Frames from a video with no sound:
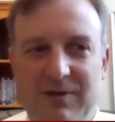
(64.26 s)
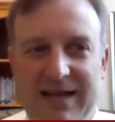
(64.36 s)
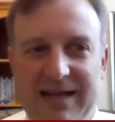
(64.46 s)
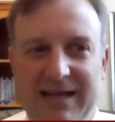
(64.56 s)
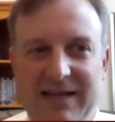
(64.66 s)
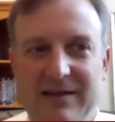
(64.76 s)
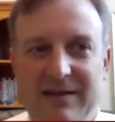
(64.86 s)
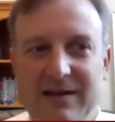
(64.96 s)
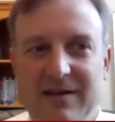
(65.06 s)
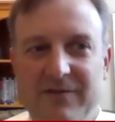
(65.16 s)
planning
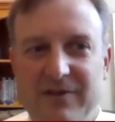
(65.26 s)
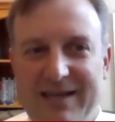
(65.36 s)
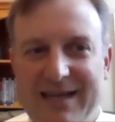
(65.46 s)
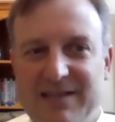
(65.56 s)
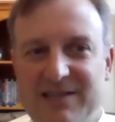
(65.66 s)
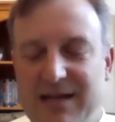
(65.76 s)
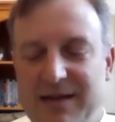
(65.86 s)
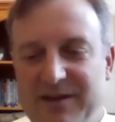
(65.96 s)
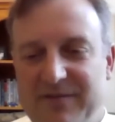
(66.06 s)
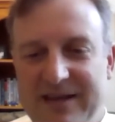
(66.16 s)
for the next time
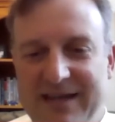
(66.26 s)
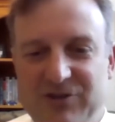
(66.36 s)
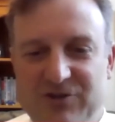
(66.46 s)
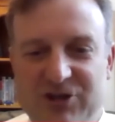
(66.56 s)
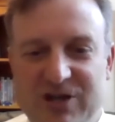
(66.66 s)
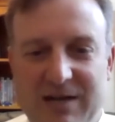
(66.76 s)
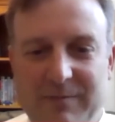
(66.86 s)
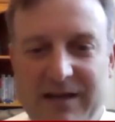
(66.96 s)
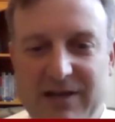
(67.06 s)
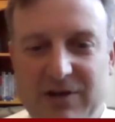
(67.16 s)
that a financial shock
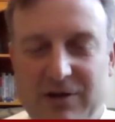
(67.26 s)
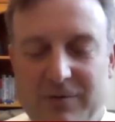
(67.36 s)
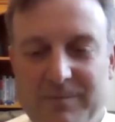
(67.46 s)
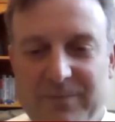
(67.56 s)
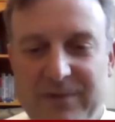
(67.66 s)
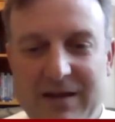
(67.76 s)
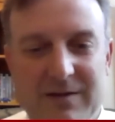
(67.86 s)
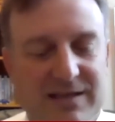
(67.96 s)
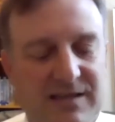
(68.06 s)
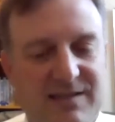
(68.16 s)
may occur.
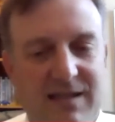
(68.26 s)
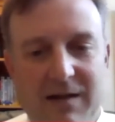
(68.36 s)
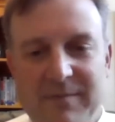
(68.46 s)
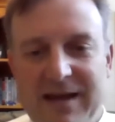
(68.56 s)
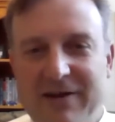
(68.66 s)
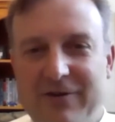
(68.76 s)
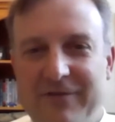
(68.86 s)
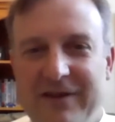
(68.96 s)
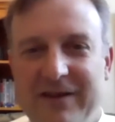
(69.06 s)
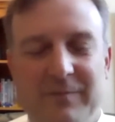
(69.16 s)
Because it's not a matter
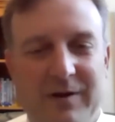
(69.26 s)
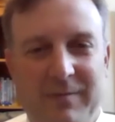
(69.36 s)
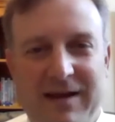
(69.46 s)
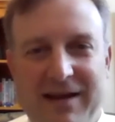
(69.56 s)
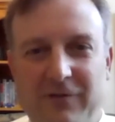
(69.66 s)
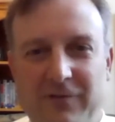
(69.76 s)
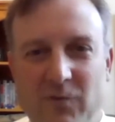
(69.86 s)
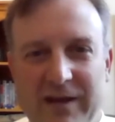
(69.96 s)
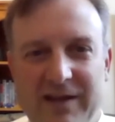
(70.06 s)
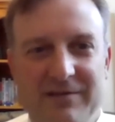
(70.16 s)
of if, but a matter of
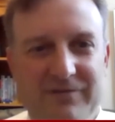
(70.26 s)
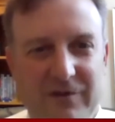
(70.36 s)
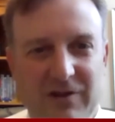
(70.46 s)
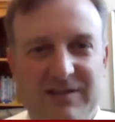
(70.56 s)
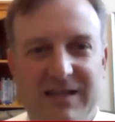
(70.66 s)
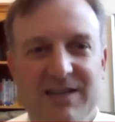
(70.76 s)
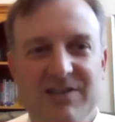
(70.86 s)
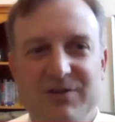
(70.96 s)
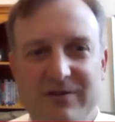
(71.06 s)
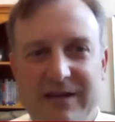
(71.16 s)
when. We look to
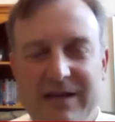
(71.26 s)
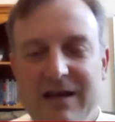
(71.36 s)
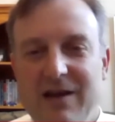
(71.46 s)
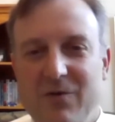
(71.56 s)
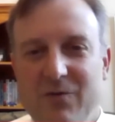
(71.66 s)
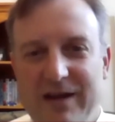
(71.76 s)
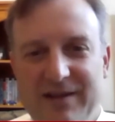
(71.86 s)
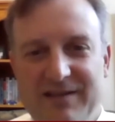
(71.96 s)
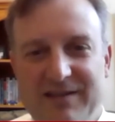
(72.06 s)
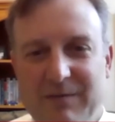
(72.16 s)
history. We had the
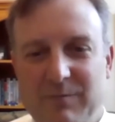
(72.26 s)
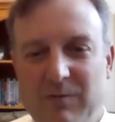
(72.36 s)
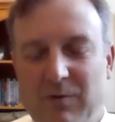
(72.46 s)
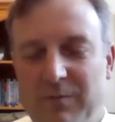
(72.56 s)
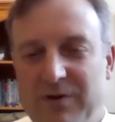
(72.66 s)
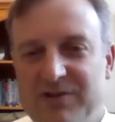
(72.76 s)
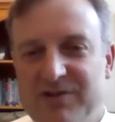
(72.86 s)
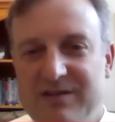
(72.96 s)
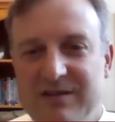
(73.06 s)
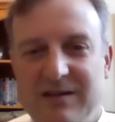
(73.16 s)
tech bubble
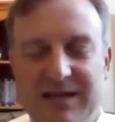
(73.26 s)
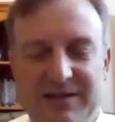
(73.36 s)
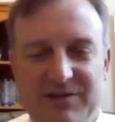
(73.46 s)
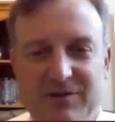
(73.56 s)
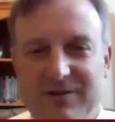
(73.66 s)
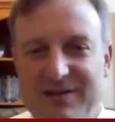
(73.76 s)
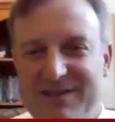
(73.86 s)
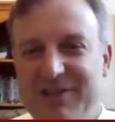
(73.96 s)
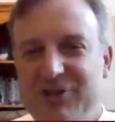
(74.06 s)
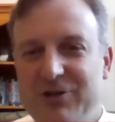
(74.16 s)
burst at the turn of the
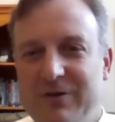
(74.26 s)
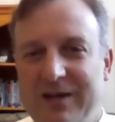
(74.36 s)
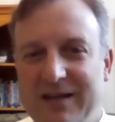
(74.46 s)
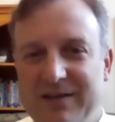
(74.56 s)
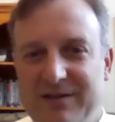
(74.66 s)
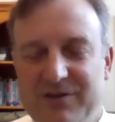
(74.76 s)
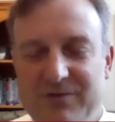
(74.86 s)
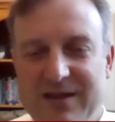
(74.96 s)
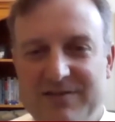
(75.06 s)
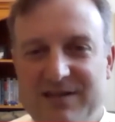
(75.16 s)
century. We had the two
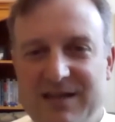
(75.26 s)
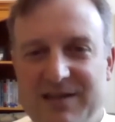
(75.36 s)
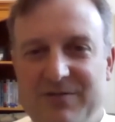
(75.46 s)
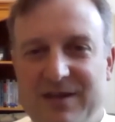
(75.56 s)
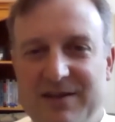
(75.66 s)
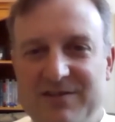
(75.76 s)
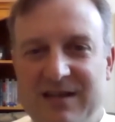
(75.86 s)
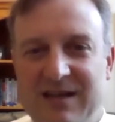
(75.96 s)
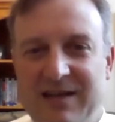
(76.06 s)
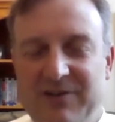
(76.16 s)
thousand eight, two thousand
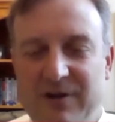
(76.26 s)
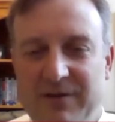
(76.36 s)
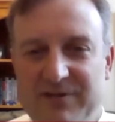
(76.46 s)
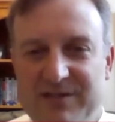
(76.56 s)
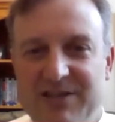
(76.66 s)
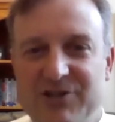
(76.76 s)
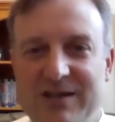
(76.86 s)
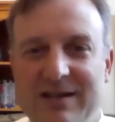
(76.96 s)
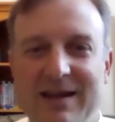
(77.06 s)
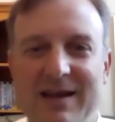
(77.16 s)
nine Great
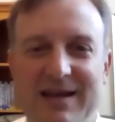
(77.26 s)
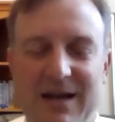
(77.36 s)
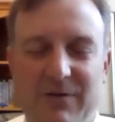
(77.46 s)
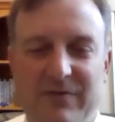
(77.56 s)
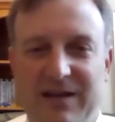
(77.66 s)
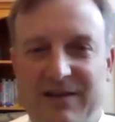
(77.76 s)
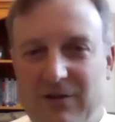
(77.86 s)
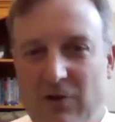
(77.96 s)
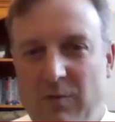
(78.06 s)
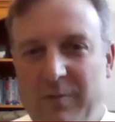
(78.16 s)
Recession. Now we've got the
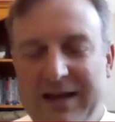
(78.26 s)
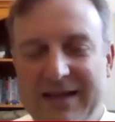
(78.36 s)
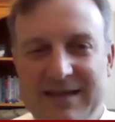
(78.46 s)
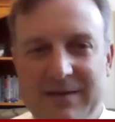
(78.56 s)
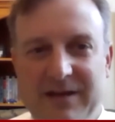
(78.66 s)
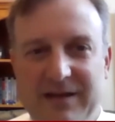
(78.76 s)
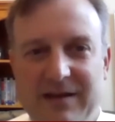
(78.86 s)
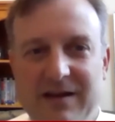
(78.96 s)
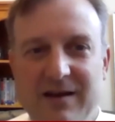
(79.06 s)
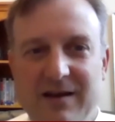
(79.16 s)
global pandemic
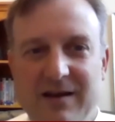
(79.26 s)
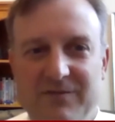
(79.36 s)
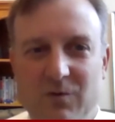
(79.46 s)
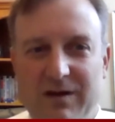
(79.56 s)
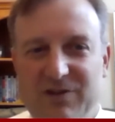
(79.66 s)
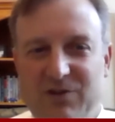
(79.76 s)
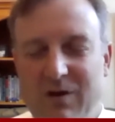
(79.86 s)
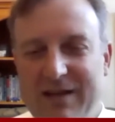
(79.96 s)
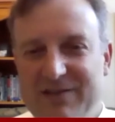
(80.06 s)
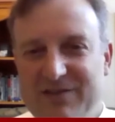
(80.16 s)
of twenty
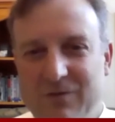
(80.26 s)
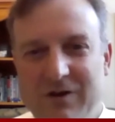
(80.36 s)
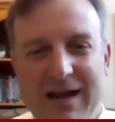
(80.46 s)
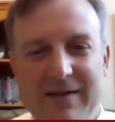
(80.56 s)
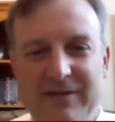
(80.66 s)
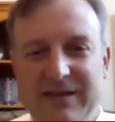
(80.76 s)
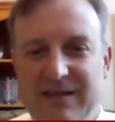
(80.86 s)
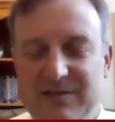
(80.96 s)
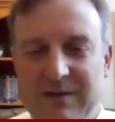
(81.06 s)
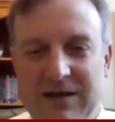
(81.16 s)
twenty. So we're having
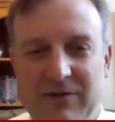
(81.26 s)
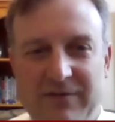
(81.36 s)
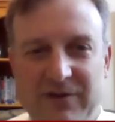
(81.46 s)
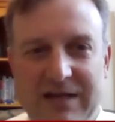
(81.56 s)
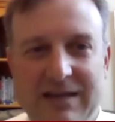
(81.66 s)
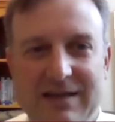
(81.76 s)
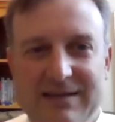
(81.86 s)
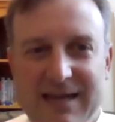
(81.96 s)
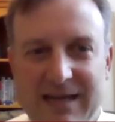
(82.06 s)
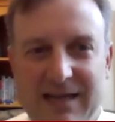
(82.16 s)
these about every
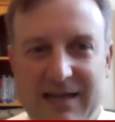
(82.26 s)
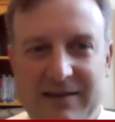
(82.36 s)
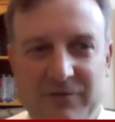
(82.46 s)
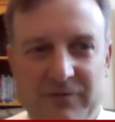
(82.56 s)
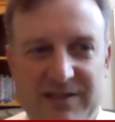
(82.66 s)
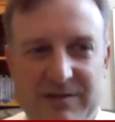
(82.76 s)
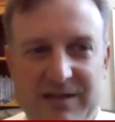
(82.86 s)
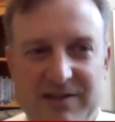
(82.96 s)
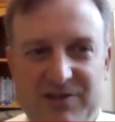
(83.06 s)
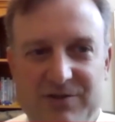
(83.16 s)
decade in the recent
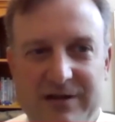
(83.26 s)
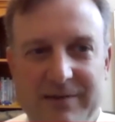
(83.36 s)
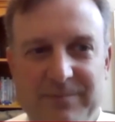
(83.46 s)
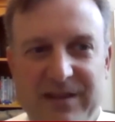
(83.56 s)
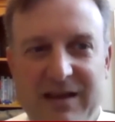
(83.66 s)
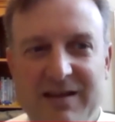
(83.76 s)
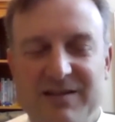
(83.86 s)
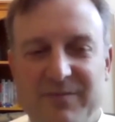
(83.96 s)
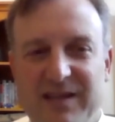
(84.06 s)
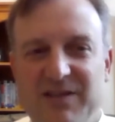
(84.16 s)
history.
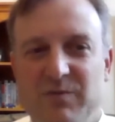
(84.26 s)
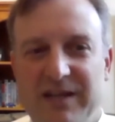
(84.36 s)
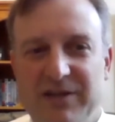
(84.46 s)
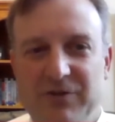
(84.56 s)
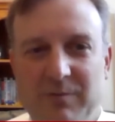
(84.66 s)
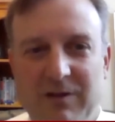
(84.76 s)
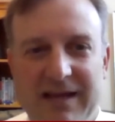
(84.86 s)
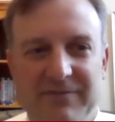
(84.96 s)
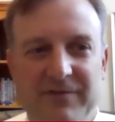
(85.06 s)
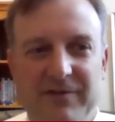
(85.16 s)
Some things we can do to
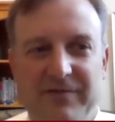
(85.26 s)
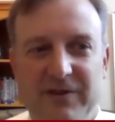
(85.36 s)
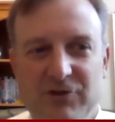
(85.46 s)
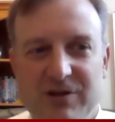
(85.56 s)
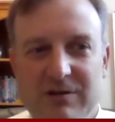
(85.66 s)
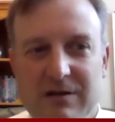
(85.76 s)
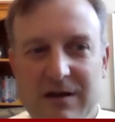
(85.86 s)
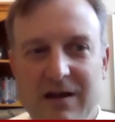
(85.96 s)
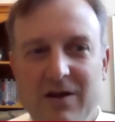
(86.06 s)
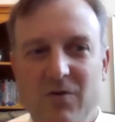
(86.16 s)
plan for the future.
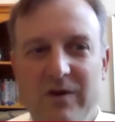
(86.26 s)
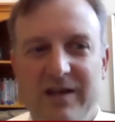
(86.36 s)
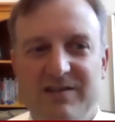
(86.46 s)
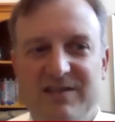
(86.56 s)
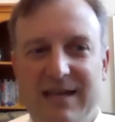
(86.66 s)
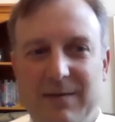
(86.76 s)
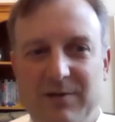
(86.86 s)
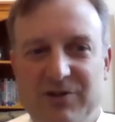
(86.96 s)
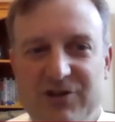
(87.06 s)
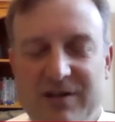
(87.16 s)
We can
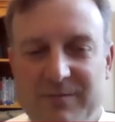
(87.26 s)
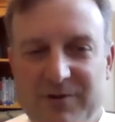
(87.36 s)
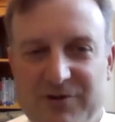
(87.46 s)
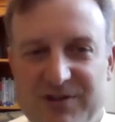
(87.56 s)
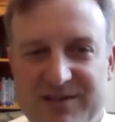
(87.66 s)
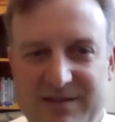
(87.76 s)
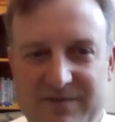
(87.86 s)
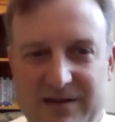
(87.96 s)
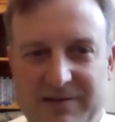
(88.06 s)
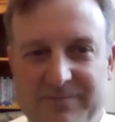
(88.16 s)
establish an emergency
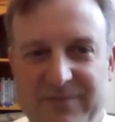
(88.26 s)
fund.